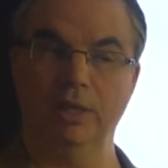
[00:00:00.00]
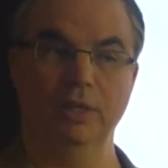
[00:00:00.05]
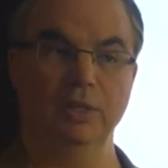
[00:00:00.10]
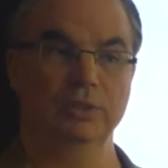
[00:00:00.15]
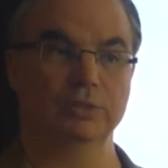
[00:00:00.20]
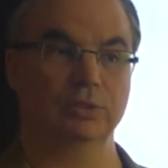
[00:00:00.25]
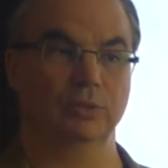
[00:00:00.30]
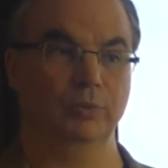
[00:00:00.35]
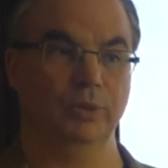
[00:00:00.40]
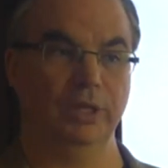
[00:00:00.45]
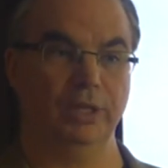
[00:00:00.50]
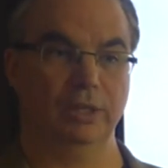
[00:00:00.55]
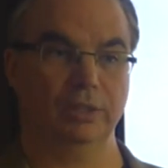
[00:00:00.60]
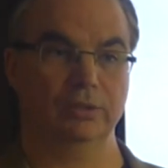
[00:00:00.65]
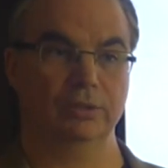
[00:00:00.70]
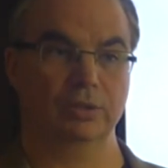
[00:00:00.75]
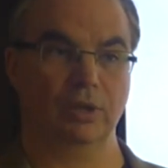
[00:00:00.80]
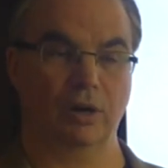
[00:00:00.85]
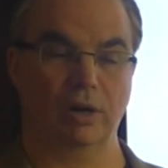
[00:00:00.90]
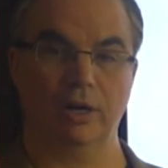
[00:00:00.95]
So we can
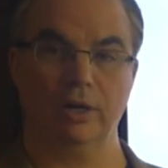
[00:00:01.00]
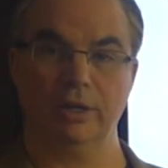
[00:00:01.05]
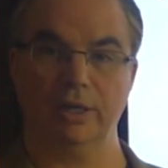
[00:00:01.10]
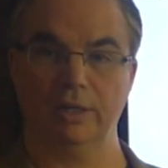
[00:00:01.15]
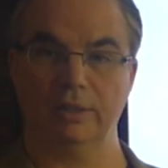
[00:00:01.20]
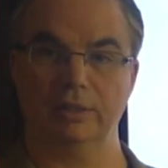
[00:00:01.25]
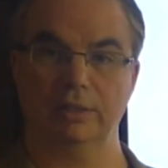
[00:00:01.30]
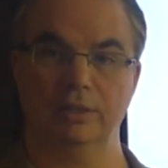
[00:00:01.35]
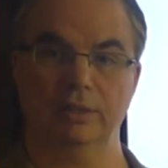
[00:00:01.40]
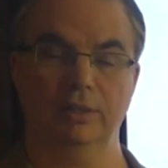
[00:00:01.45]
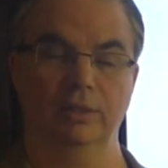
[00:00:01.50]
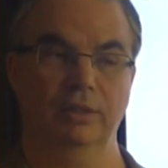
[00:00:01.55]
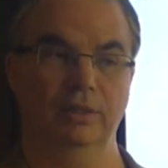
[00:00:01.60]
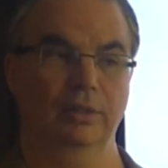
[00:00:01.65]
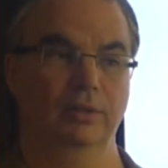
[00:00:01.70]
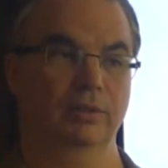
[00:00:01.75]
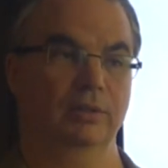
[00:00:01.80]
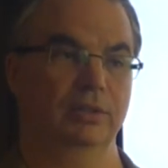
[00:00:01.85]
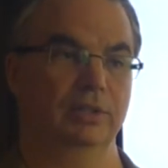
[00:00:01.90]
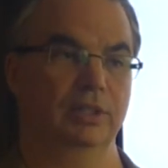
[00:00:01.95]
target
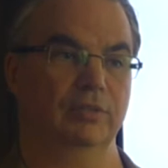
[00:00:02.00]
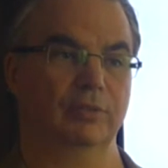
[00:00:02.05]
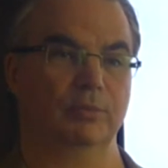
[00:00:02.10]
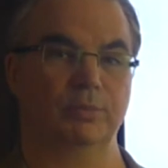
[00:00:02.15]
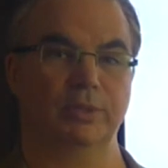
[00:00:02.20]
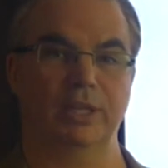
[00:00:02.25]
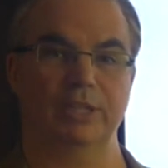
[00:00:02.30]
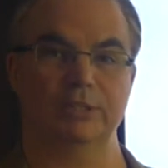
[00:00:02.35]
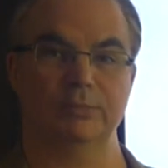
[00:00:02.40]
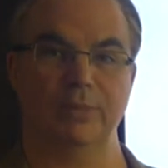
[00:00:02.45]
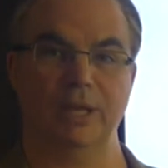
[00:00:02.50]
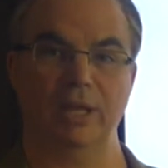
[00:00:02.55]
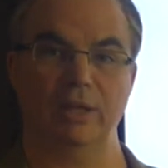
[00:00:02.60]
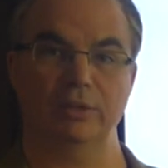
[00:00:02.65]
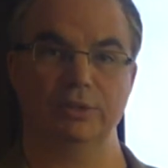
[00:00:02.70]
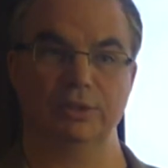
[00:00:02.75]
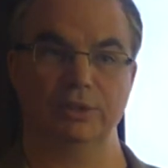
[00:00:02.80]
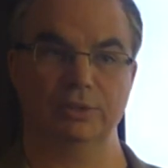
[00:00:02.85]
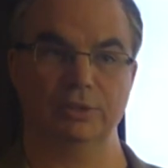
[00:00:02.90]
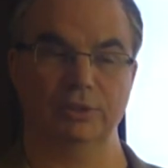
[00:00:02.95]
different
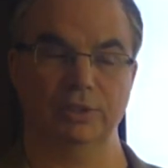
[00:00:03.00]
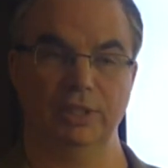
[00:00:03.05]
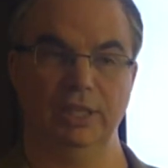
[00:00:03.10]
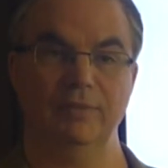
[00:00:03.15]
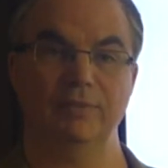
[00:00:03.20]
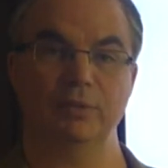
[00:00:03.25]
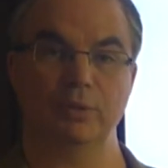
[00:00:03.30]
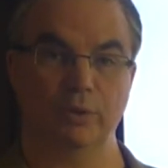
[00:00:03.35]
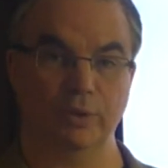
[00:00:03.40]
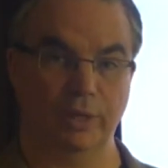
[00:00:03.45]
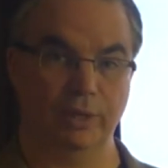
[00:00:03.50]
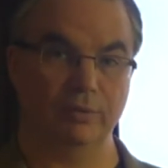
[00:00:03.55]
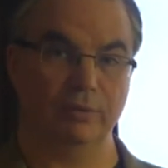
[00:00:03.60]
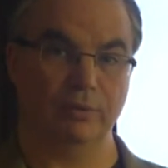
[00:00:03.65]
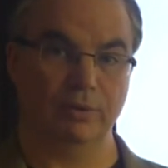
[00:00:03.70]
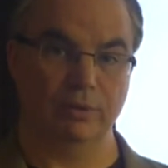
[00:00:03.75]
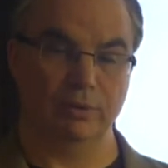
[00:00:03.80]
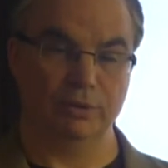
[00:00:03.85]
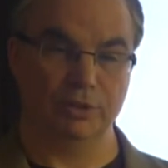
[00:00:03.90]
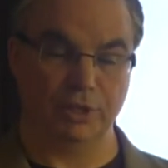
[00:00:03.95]
plasmalogens, even though they
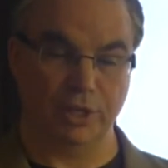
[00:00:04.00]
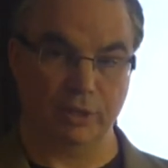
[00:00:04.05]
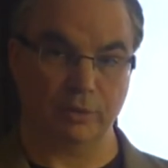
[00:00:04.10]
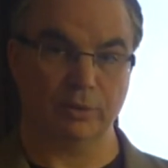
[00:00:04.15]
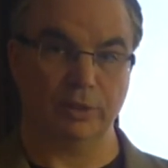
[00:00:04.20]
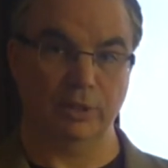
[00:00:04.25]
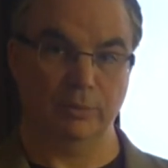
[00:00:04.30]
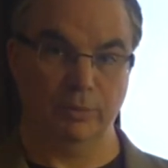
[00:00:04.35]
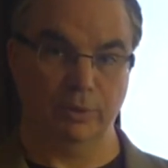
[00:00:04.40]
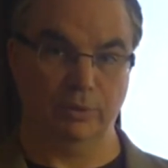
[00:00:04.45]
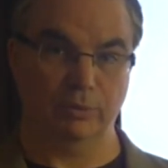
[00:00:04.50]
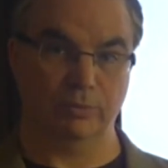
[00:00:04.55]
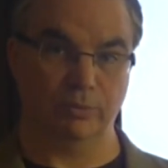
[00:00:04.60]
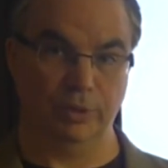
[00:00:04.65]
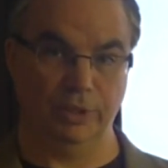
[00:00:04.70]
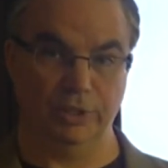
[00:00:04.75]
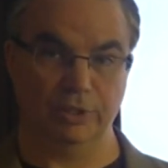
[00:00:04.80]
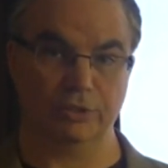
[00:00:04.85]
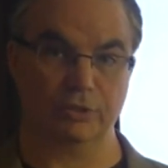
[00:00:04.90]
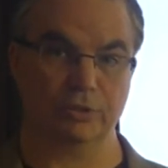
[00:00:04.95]
generally will
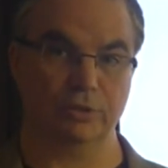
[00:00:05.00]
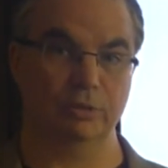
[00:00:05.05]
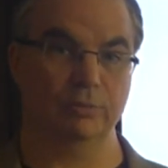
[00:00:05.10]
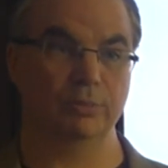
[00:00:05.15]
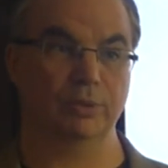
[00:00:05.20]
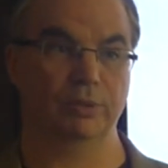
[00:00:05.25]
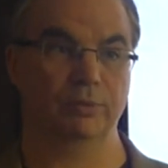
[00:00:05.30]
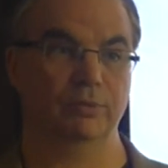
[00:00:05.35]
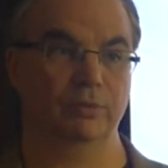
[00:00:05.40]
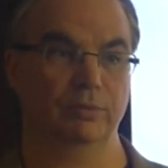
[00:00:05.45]
redistribute.